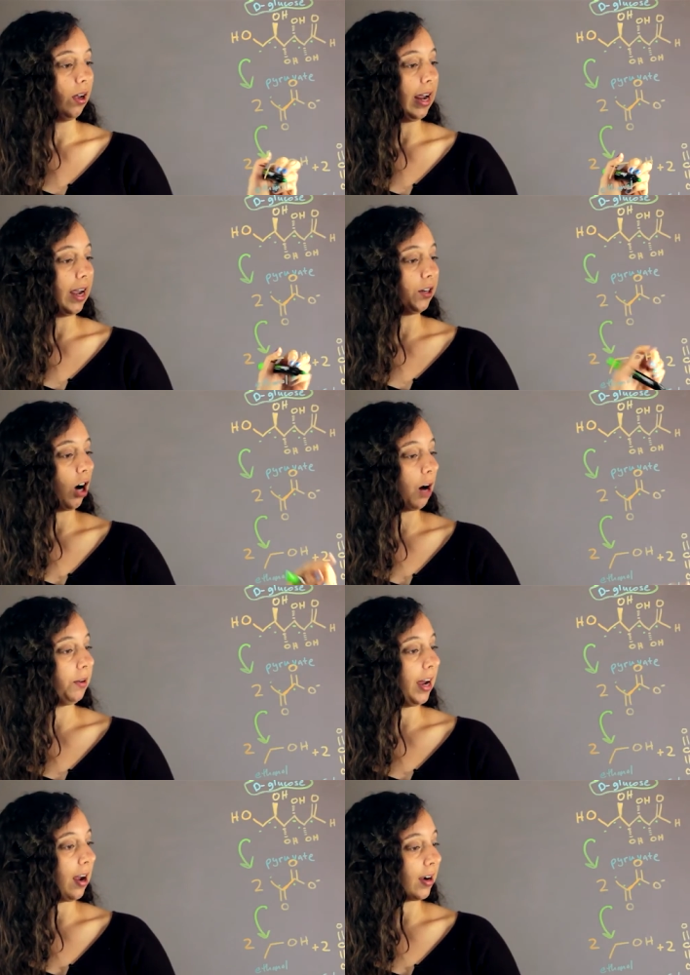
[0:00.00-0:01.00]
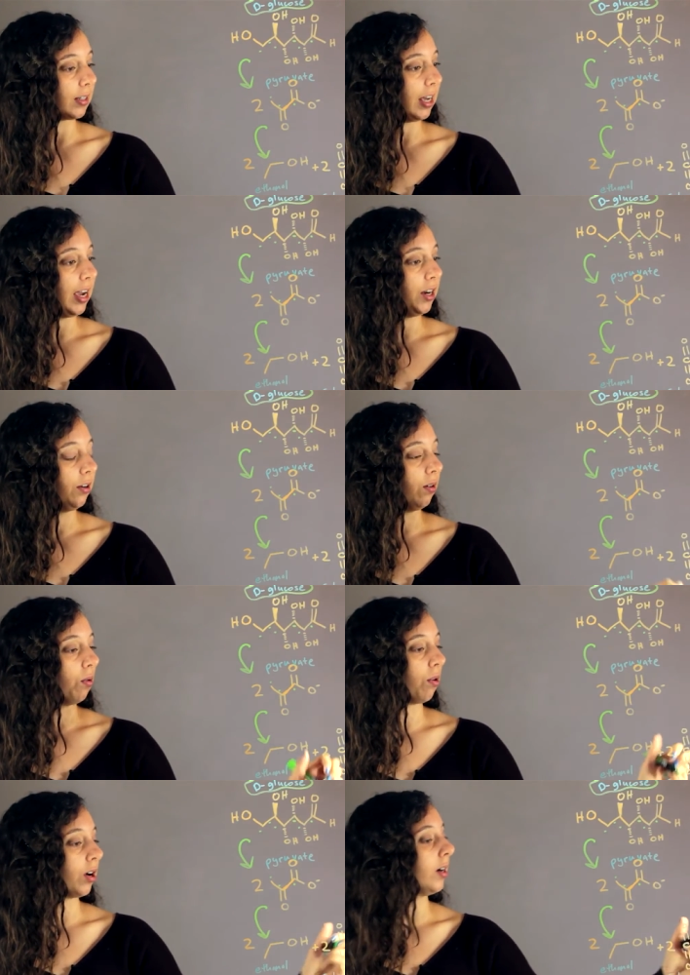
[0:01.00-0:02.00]
and carbon dioxide,
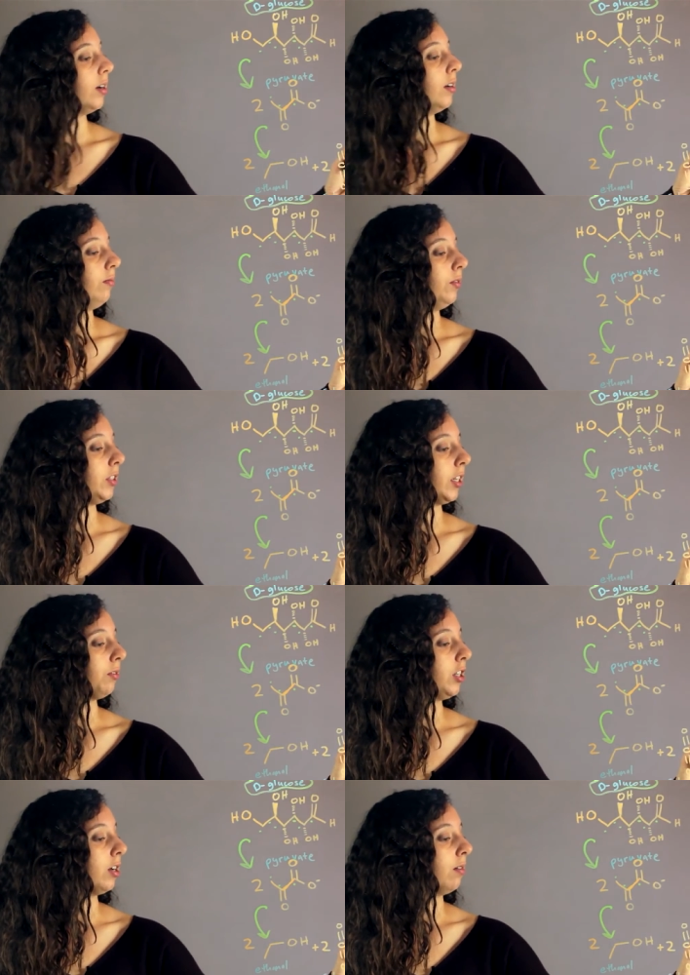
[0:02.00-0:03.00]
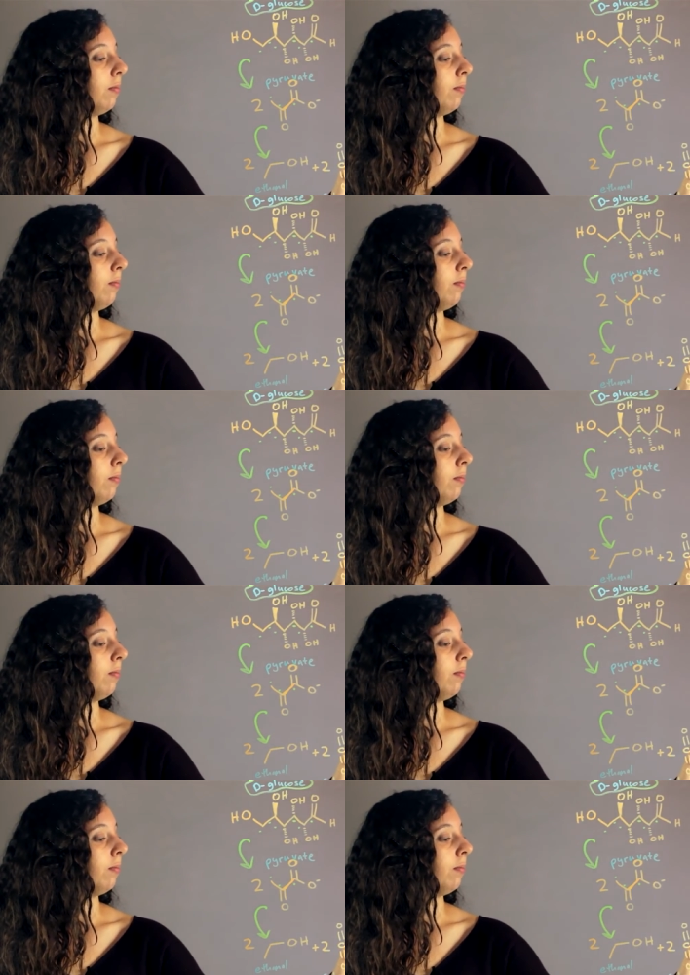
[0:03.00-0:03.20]
or CO2.